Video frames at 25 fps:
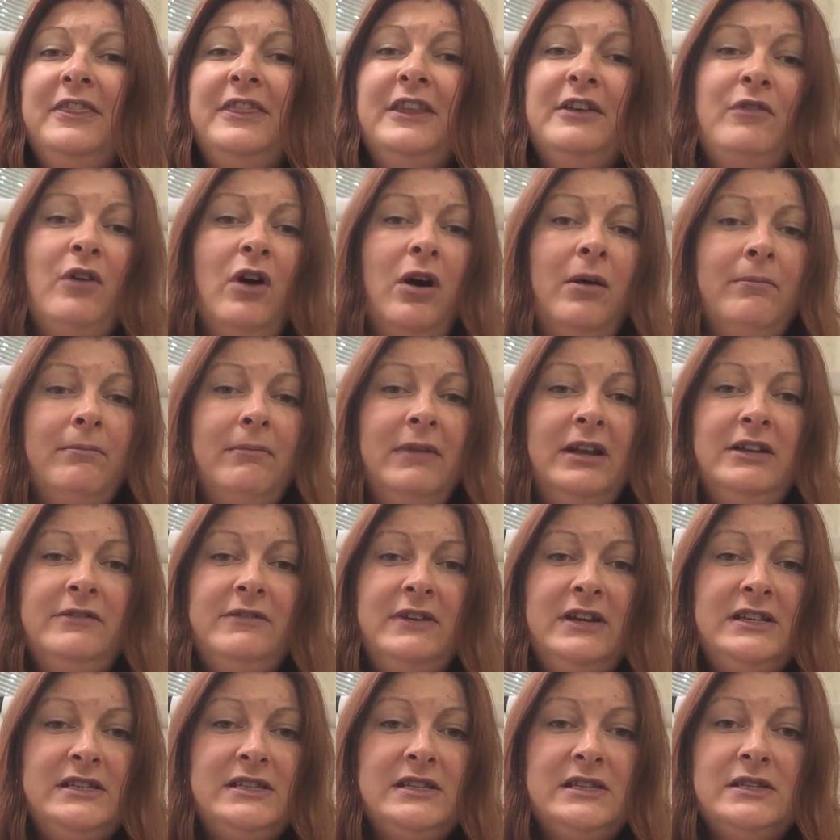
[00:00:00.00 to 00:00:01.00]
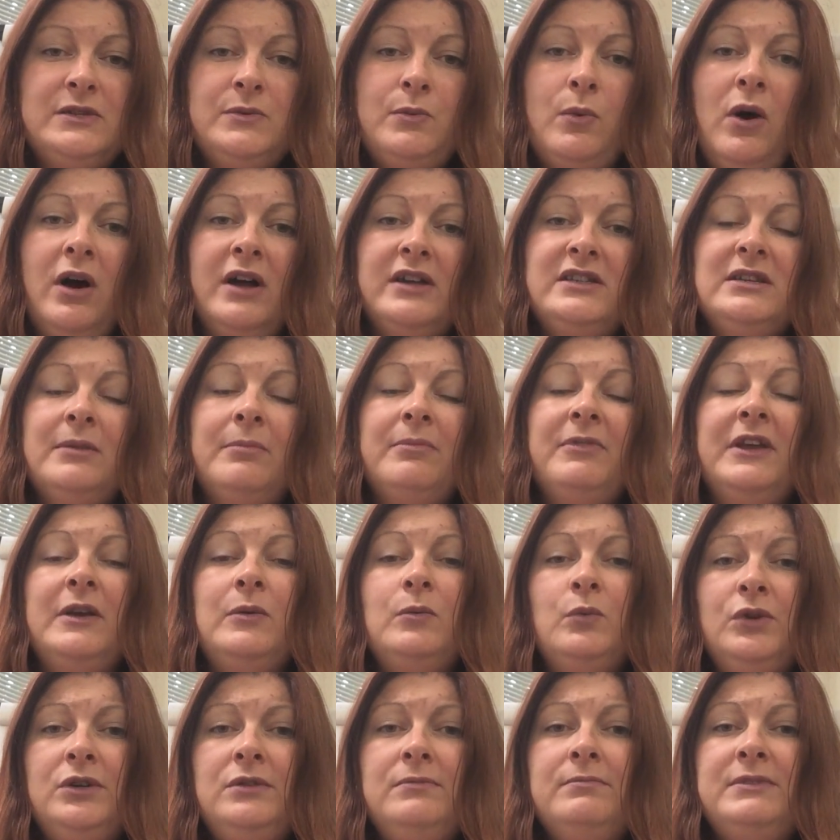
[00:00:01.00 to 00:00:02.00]
There aren't many reasons why
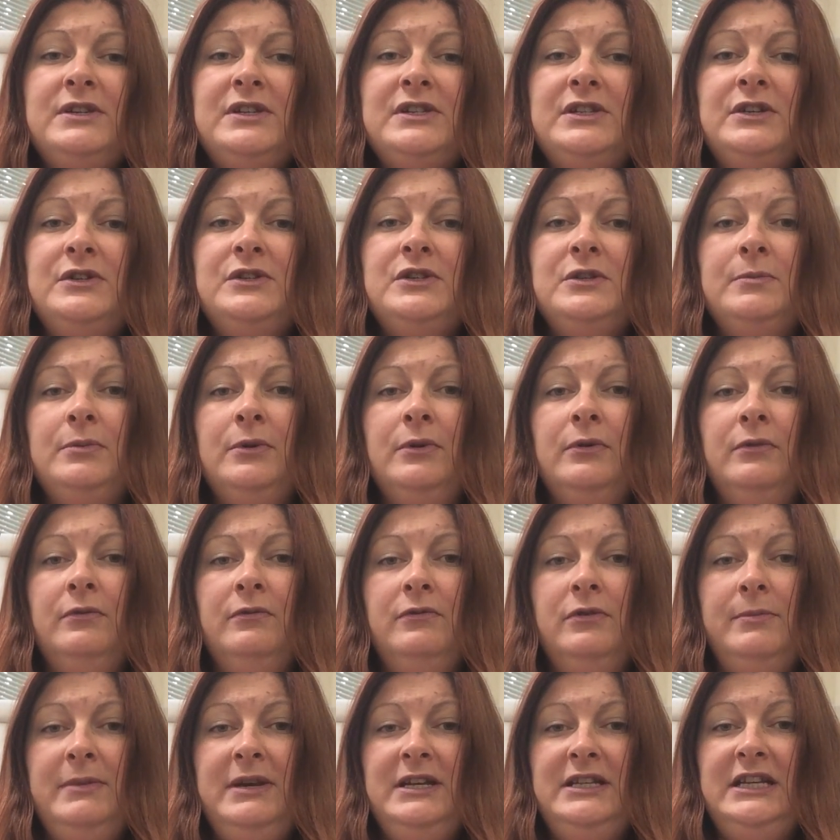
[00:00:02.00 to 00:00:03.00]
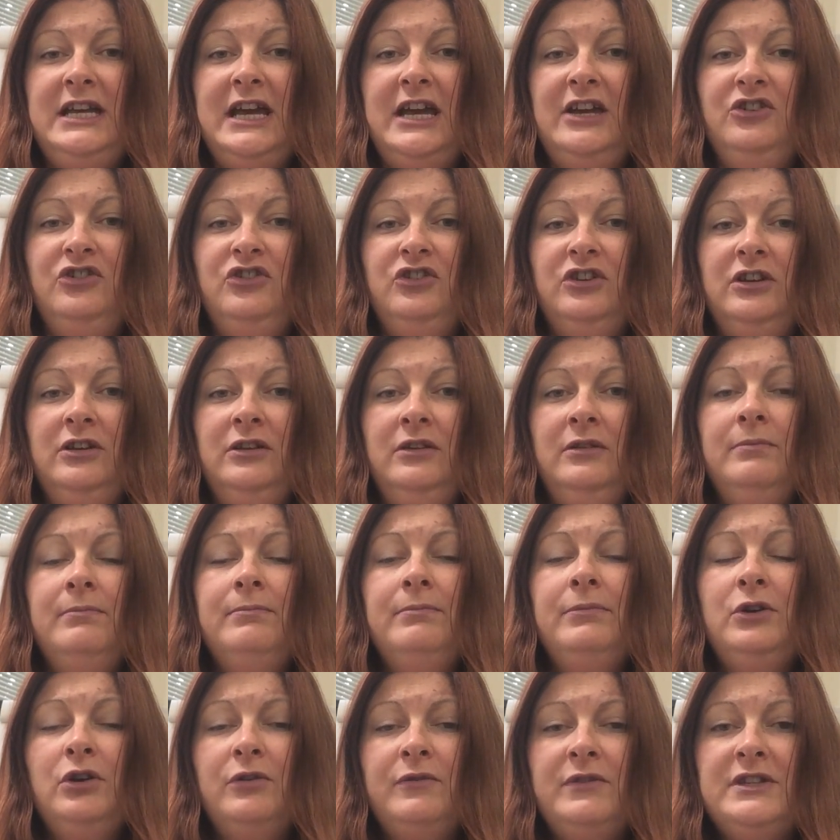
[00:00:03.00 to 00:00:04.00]
something wouldn't be suitable for mediation,
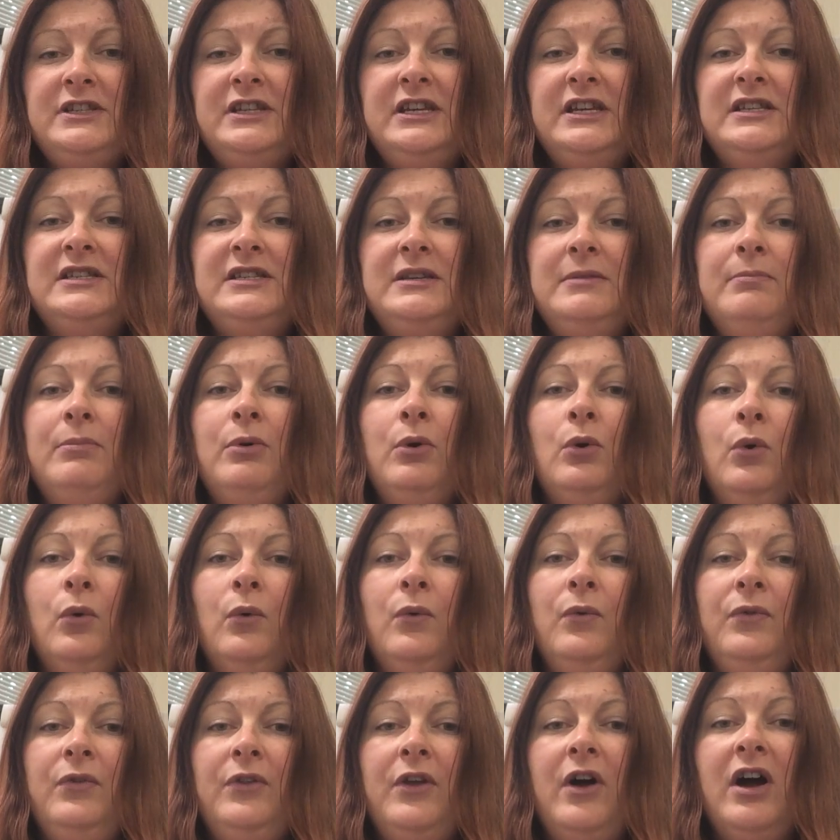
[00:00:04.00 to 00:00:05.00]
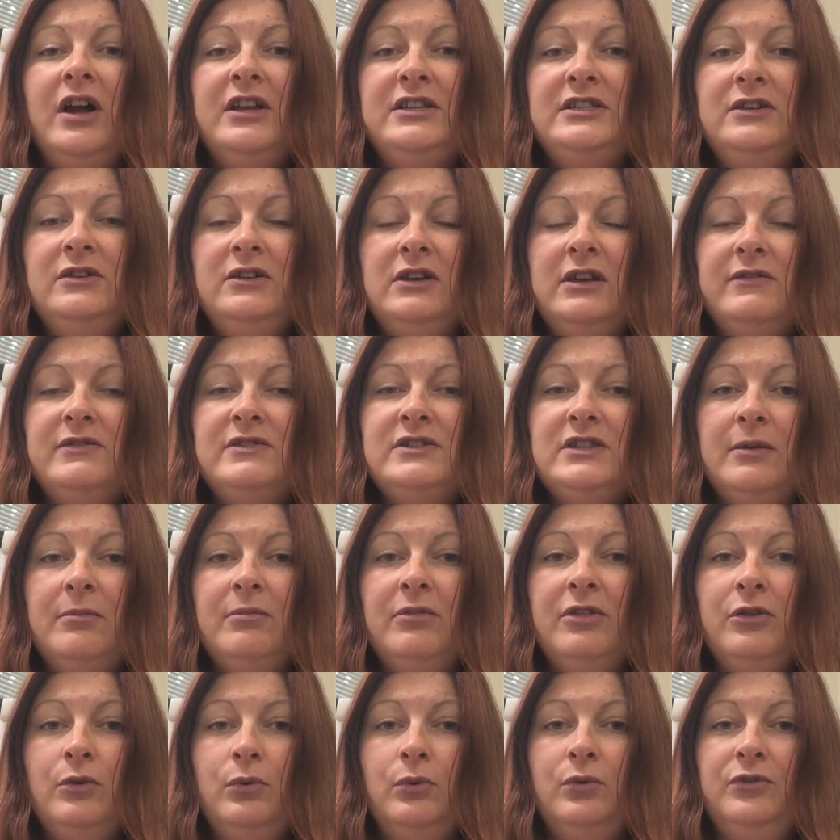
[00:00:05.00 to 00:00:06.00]
but obviously it's important that I do give some
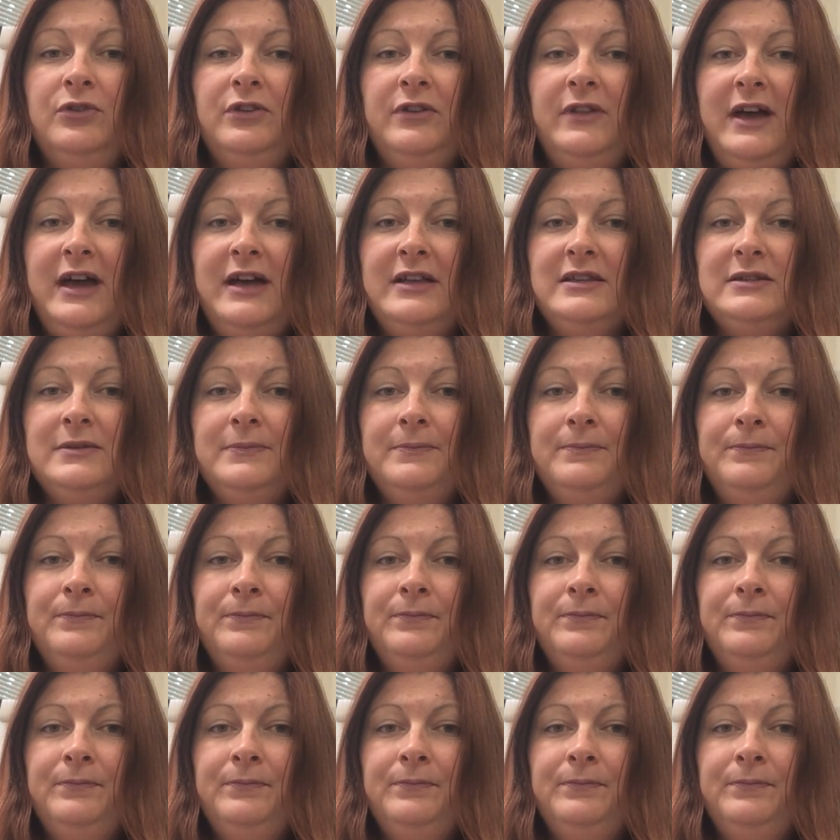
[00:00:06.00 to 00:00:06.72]
thought to that.